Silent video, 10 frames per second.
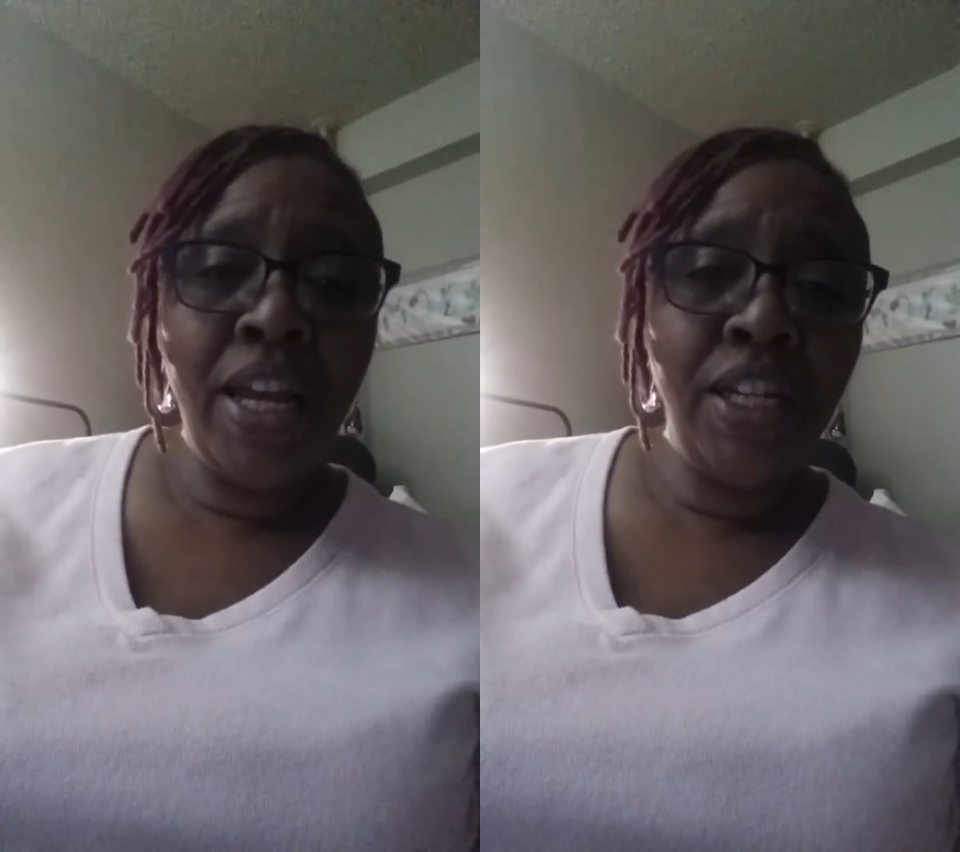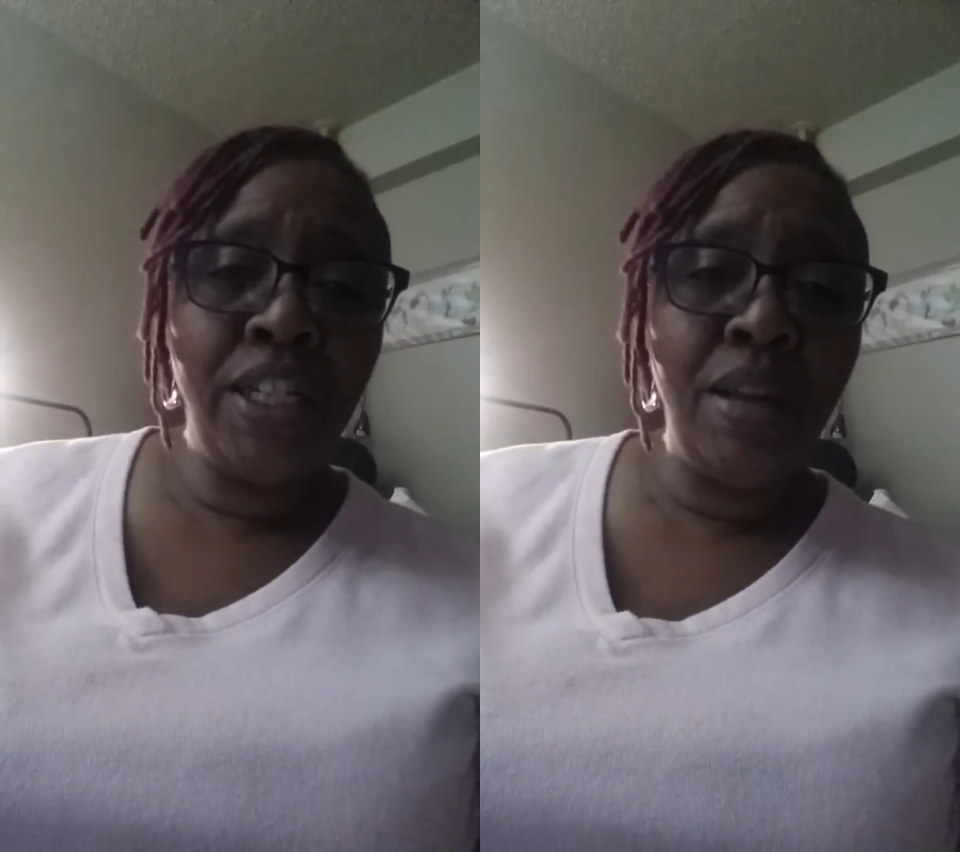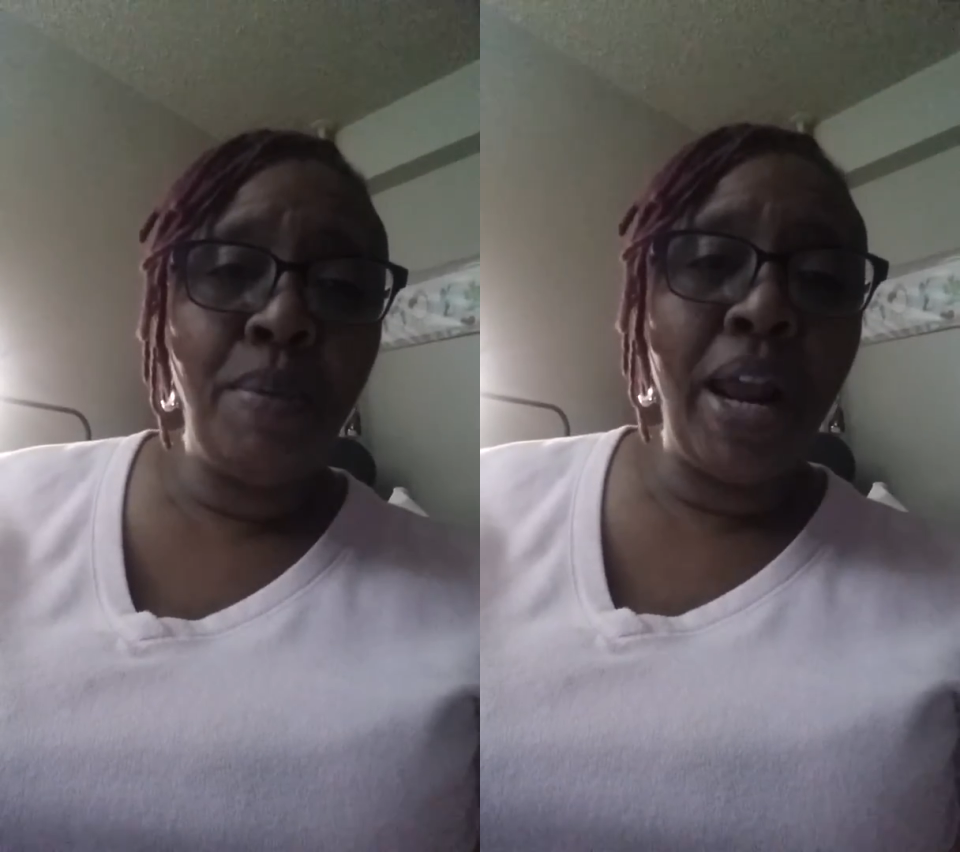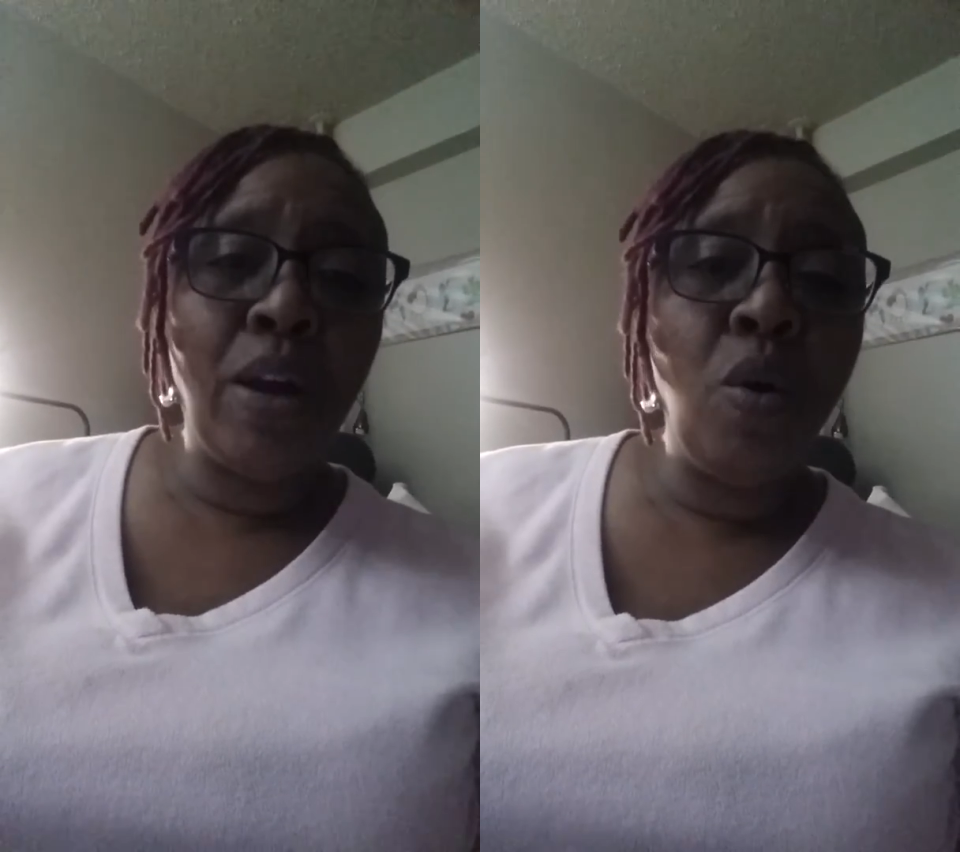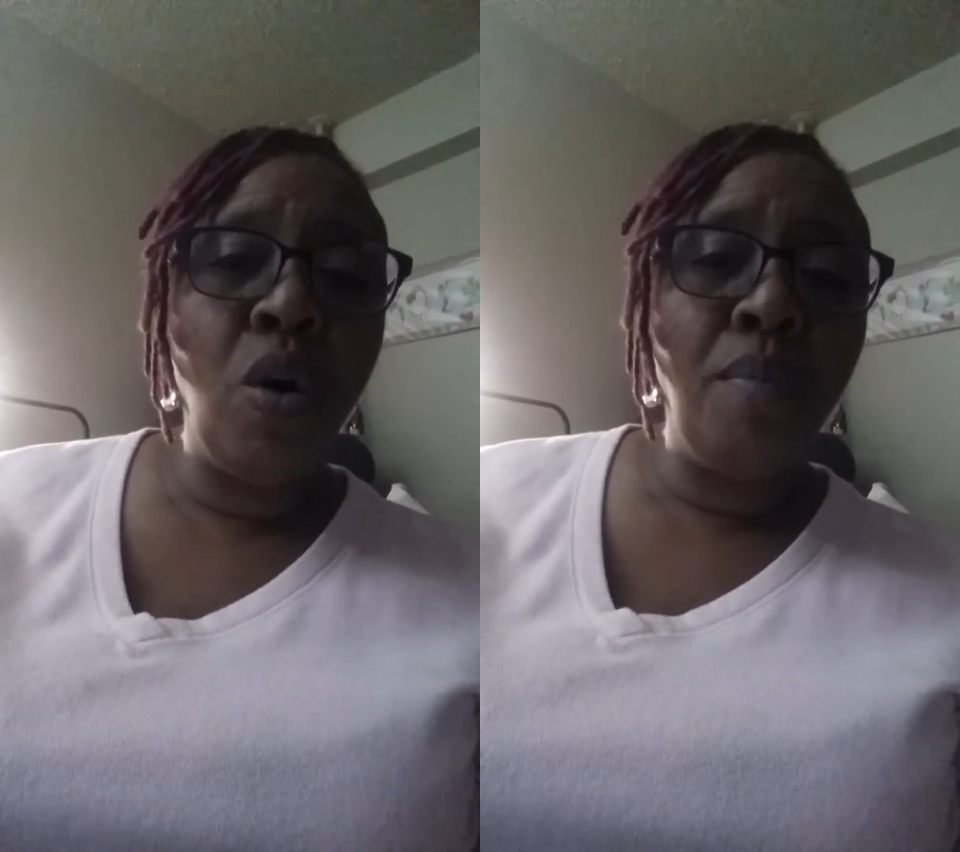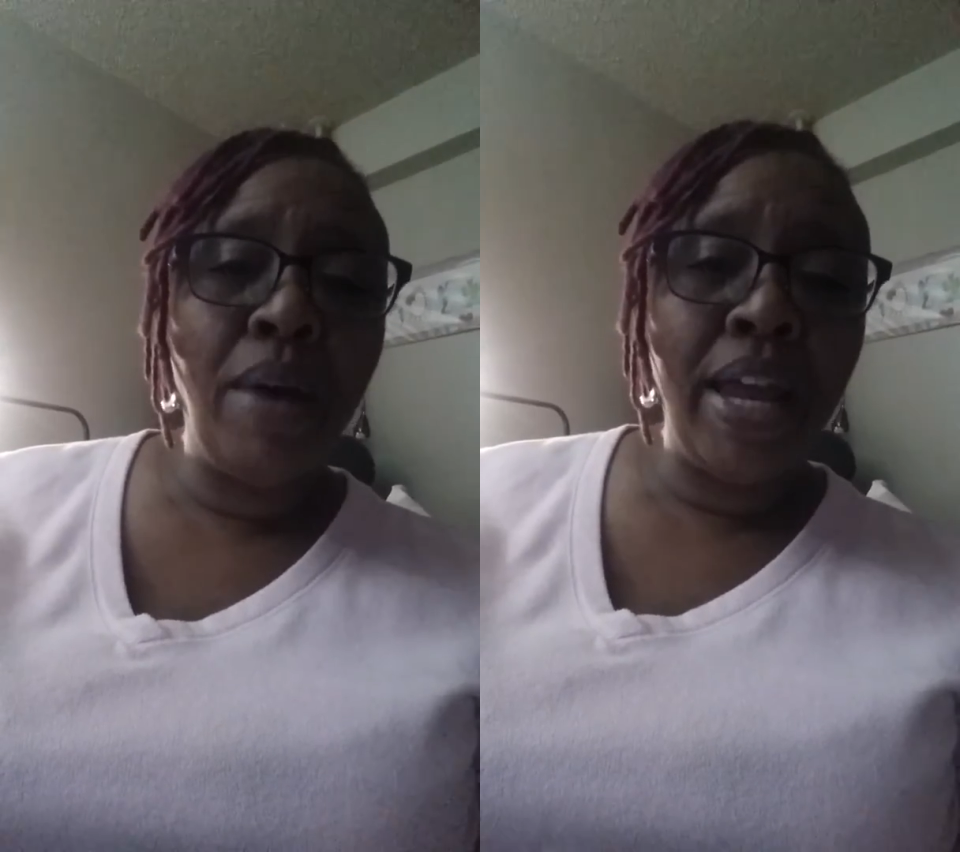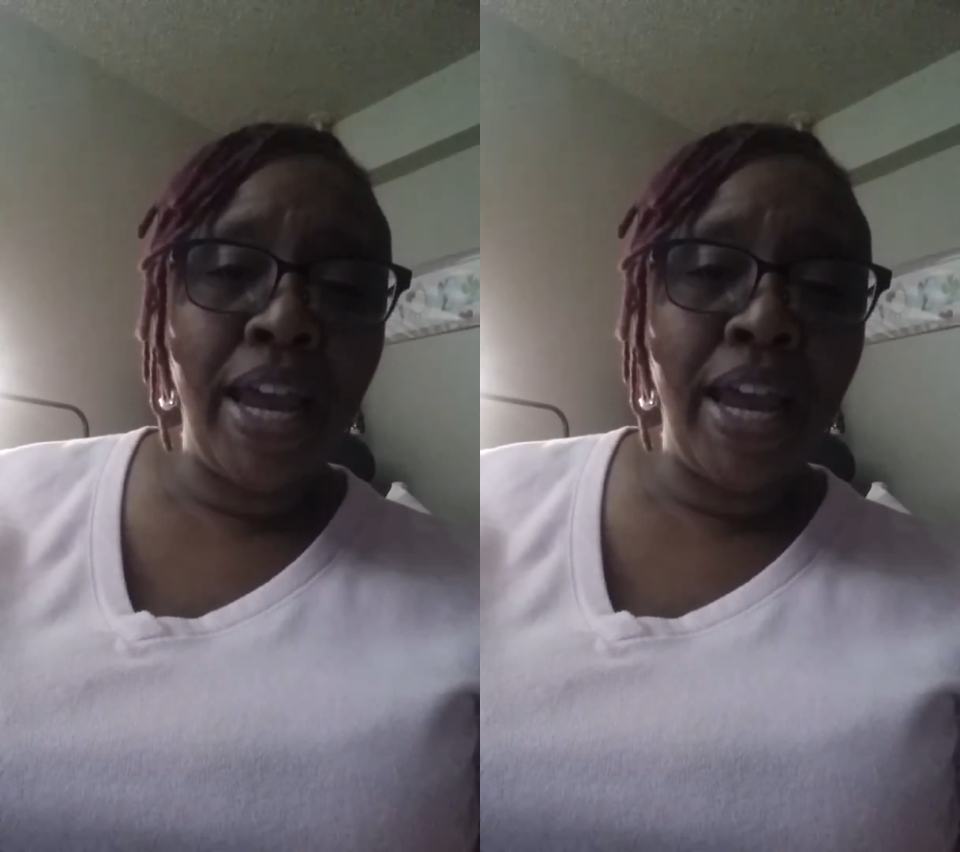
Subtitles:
She said, "But I called my